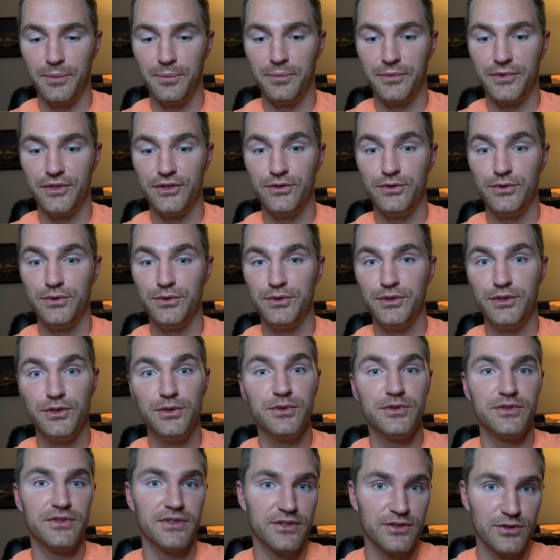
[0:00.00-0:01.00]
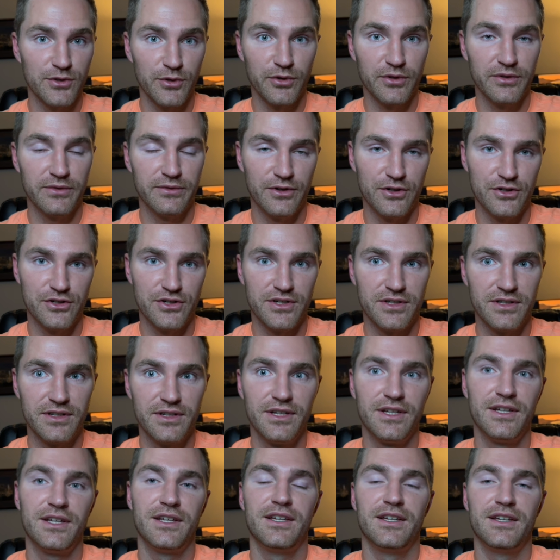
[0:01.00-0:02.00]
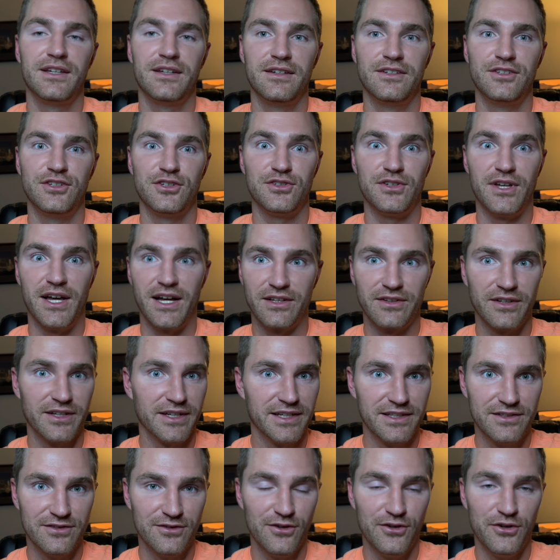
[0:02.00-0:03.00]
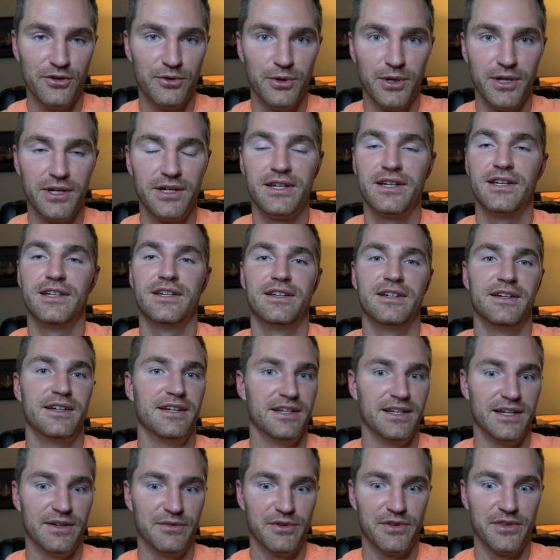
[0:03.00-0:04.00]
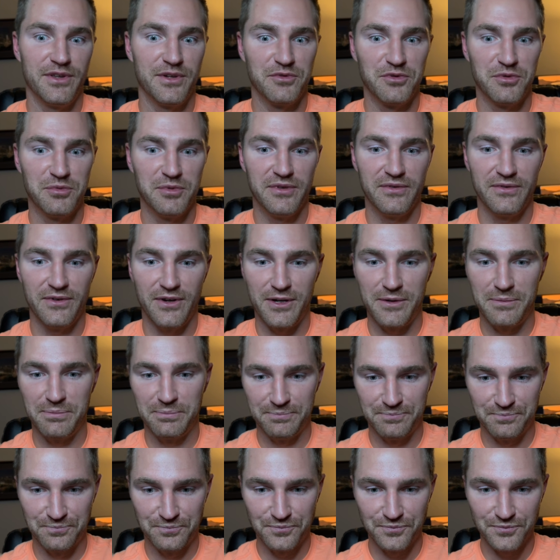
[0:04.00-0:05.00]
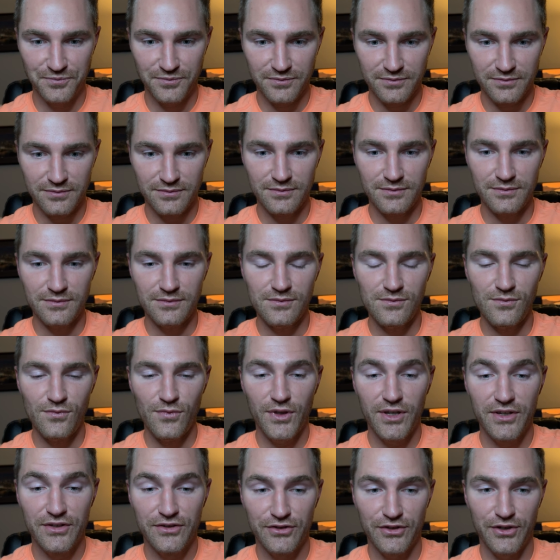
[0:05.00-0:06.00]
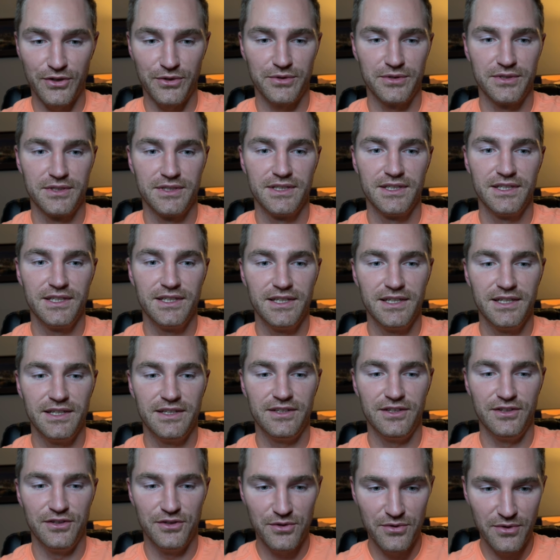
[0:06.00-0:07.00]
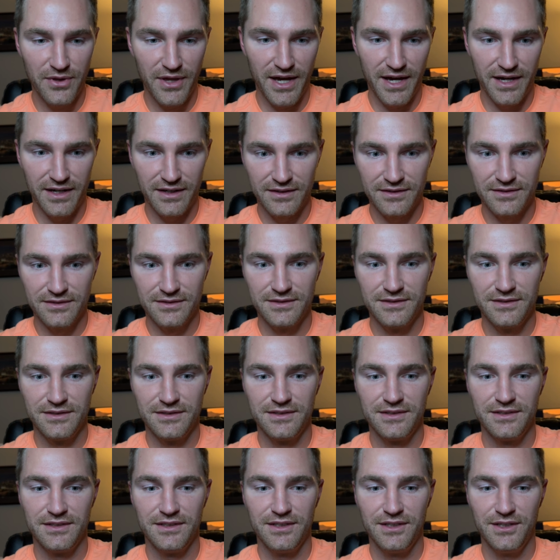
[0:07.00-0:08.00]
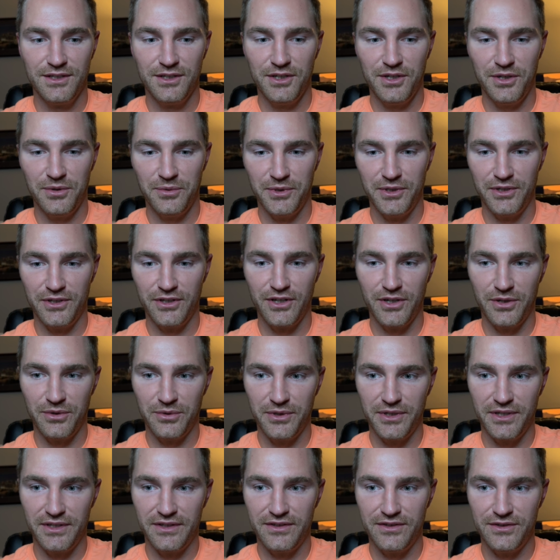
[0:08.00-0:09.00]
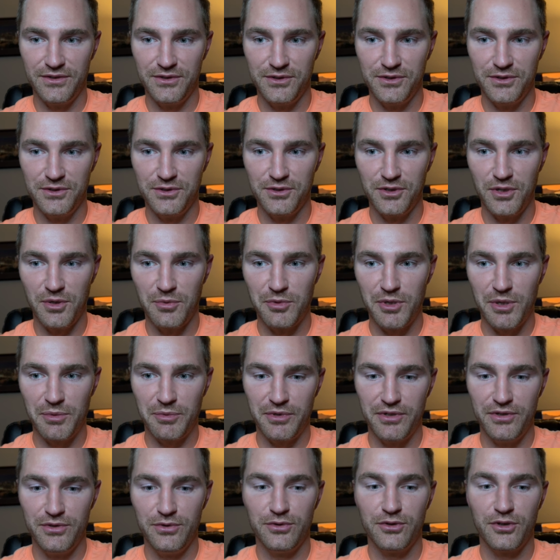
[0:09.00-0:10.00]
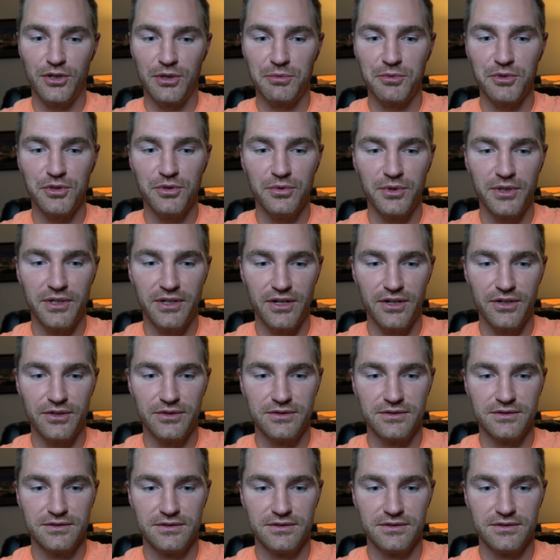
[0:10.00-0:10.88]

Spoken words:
to use this older version, just act like it's the new one, and everything will be fine. So to do that, we are going to open up a new terminal window.